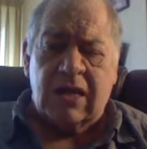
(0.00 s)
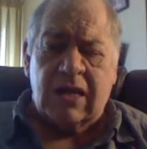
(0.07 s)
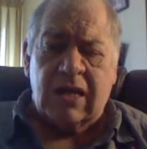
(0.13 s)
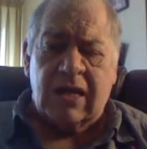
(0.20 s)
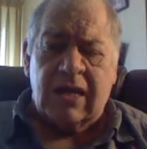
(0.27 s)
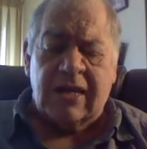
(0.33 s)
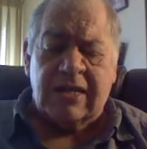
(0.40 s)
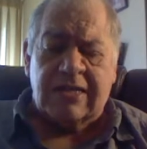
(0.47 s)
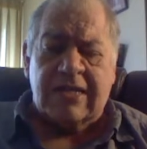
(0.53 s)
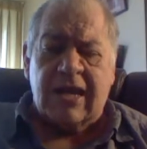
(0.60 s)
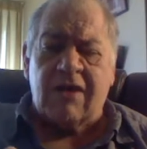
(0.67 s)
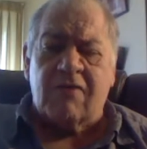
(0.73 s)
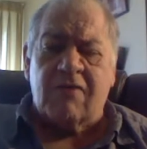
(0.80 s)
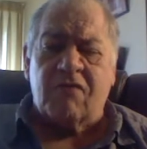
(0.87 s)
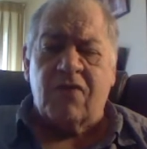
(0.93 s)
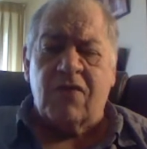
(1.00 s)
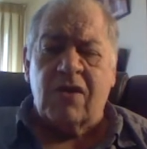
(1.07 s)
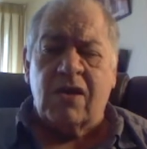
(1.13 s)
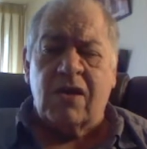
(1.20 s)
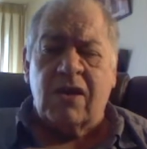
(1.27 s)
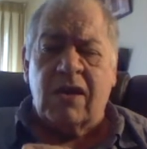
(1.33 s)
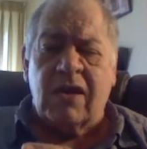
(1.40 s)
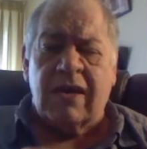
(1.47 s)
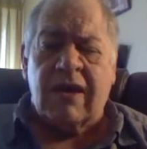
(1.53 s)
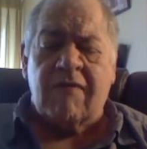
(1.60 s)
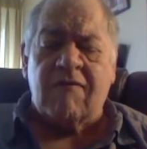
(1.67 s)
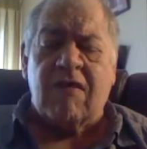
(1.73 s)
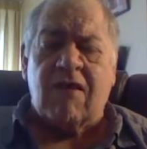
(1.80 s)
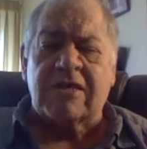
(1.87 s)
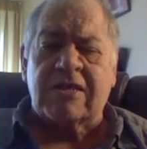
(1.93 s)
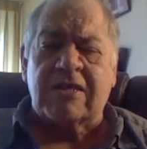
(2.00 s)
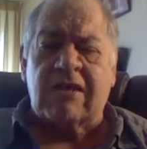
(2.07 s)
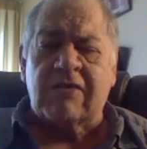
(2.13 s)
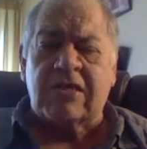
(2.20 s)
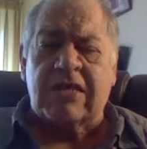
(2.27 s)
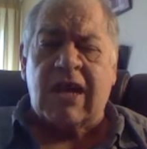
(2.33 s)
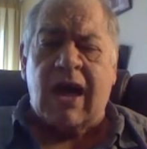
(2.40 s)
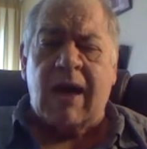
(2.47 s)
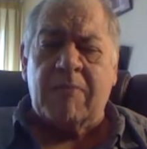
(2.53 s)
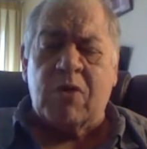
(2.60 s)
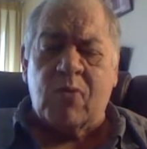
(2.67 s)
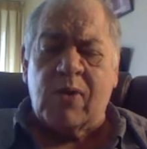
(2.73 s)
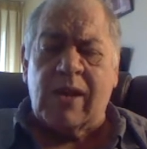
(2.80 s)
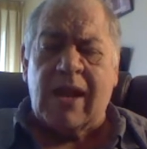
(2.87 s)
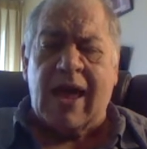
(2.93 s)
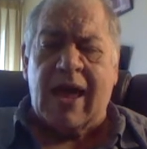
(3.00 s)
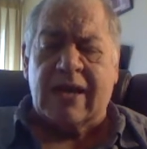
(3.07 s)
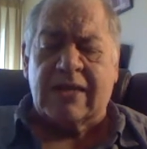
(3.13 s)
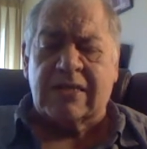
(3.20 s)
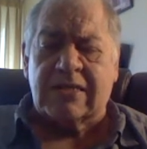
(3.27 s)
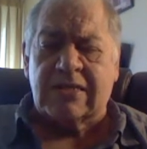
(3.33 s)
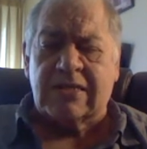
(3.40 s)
instead of giving ourselves time to relax.